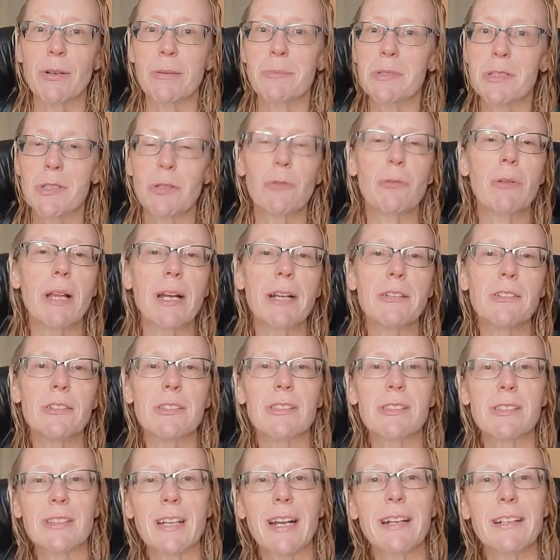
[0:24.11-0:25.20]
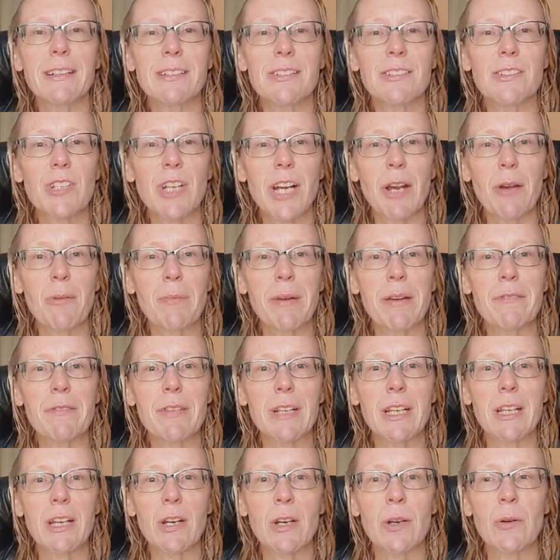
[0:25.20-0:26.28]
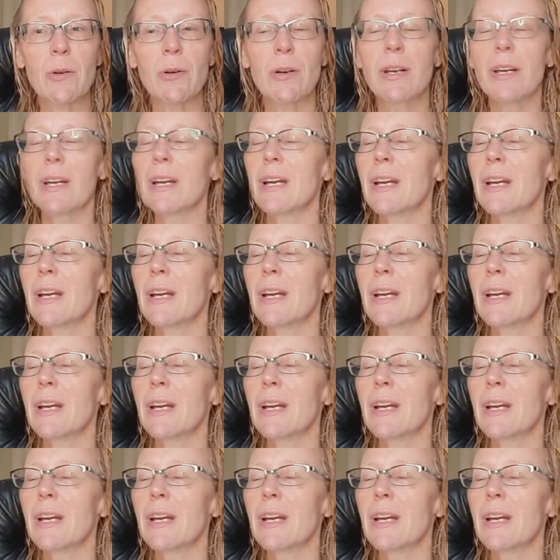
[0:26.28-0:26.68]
I'm so glad you decided to check out my video.